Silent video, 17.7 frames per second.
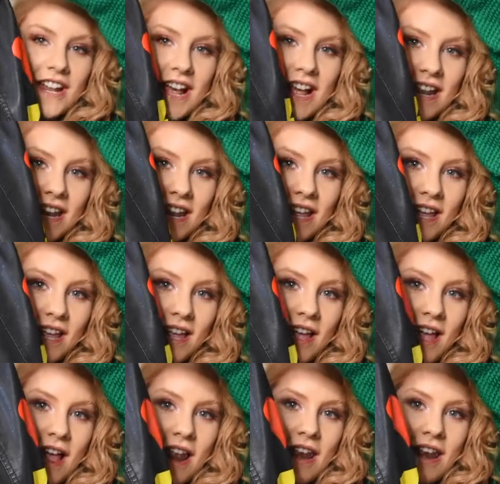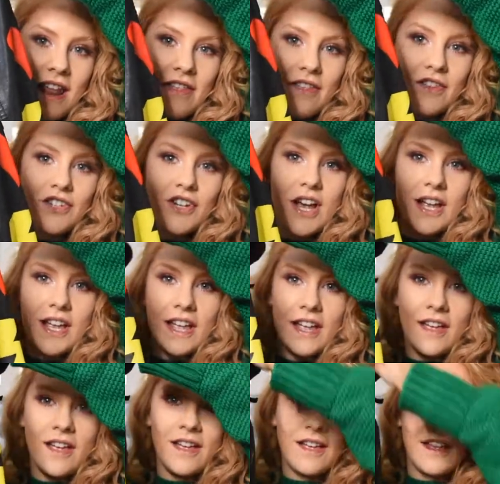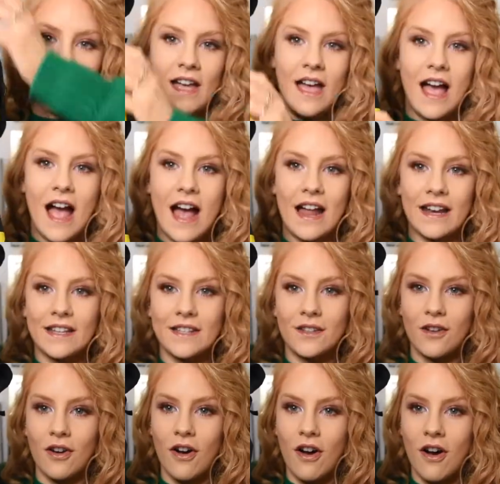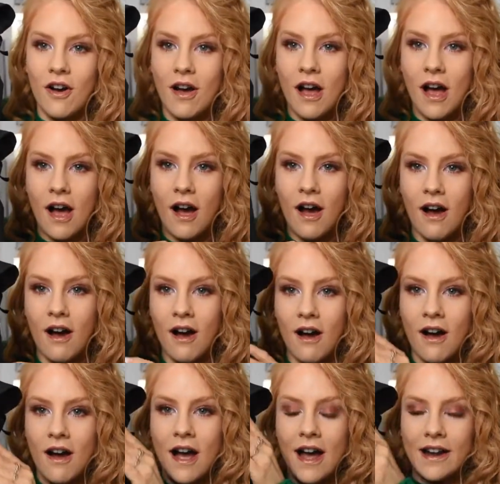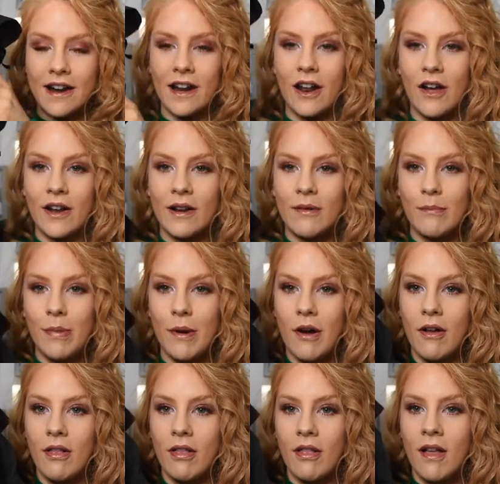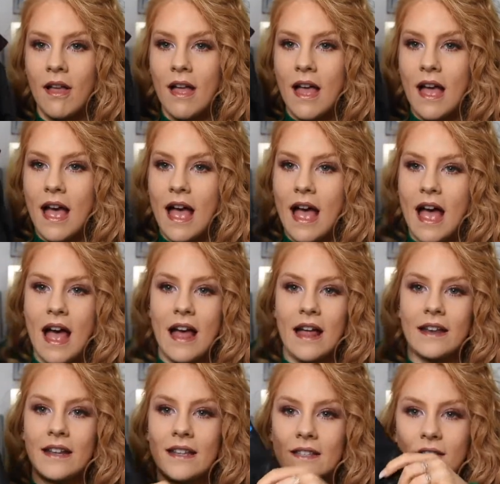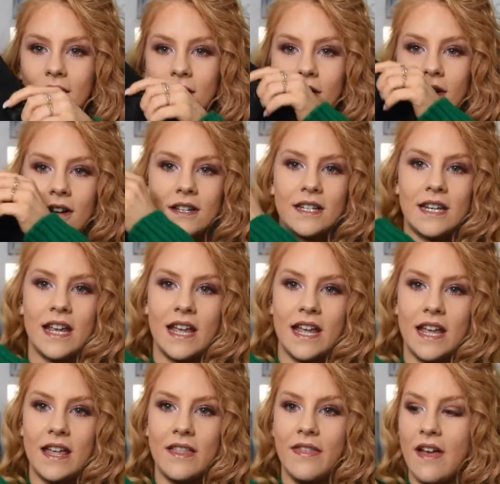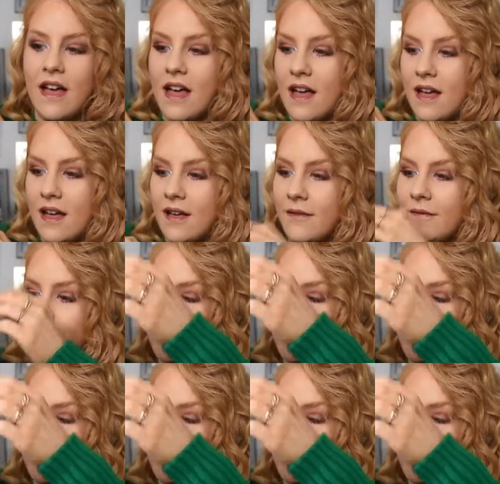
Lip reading: Natalie leather jacket, and it's got a heart and lightning bolt, and it's got a tear there,